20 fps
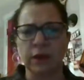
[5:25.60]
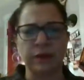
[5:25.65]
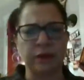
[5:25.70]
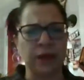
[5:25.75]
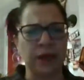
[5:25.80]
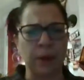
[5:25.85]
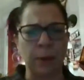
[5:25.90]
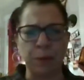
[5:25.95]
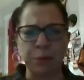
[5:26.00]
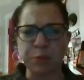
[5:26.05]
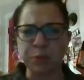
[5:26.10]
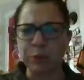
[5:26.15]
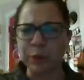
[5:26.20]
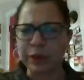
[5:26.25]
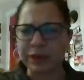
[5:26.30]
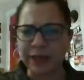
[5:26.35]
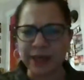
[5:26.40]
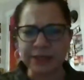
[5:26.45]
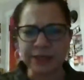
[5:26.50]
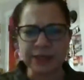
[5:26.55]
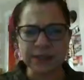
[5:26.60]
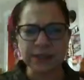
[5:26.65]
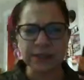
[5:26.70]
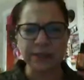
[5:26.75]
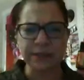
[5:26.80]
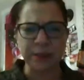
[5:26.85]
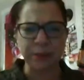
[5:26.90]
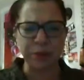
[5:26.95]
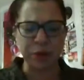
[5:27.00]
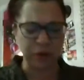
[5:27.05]
It
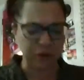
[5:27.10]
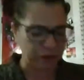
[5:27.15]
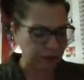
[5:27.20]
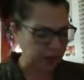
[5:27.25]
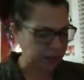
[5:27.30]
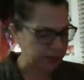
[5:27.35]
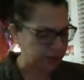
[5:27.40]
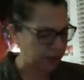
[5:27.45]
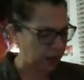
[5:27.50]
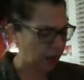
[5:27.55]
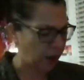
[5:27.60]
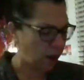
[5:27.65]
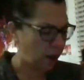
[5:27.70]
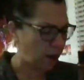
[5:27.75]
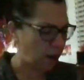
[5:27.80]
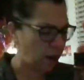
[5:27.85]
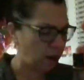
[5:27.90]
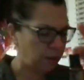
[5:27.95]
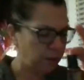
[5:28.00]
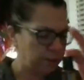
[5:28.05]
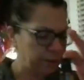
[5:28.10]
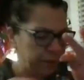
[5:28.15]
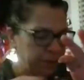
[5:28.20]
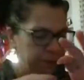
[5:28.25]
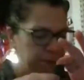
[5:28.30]
cleanses, it purifies the air.